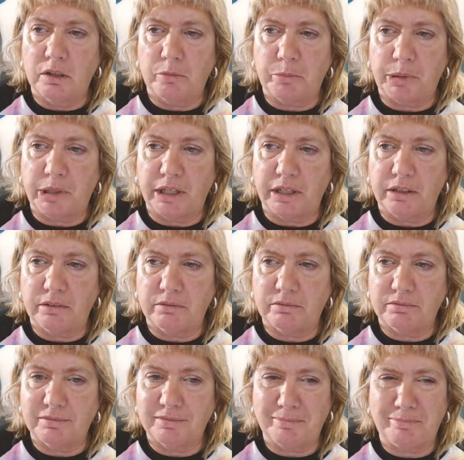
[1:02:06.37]
but
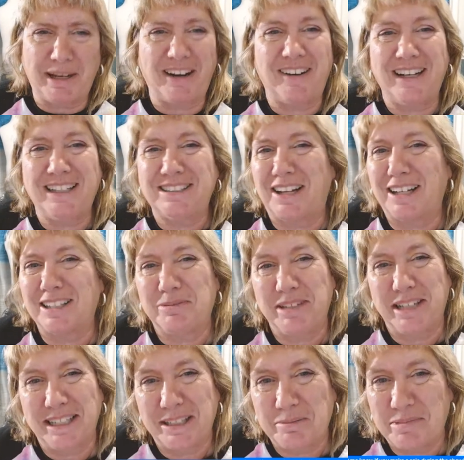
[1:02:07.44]
Barry talked me
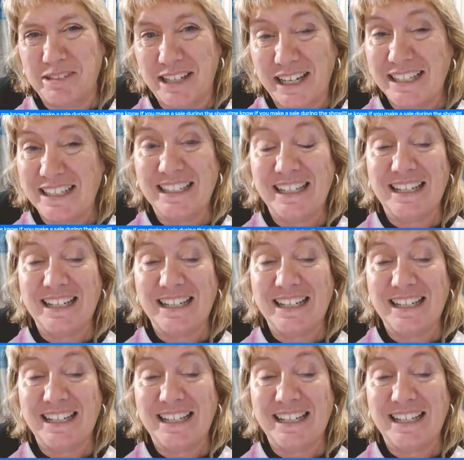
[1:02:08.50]
into buying it.